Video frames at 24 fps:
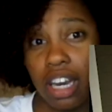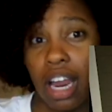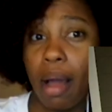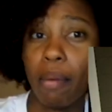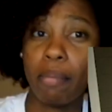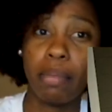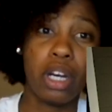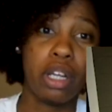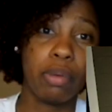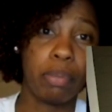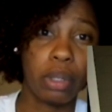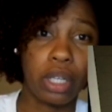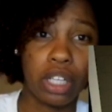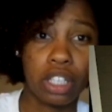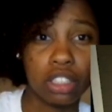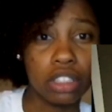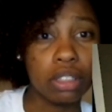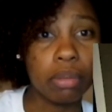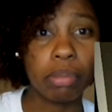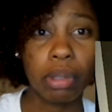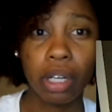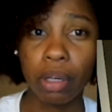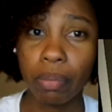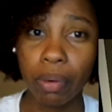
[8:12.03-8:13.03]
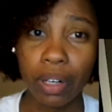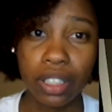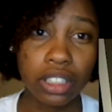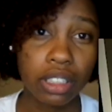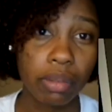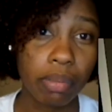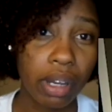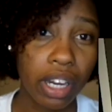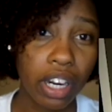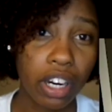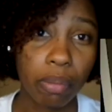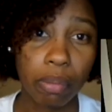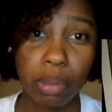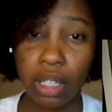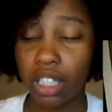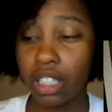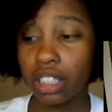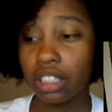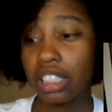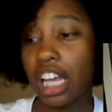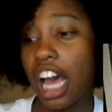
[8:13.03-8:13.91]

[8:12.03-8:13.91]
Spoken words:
I'm gonna put in some perm rods in my hair because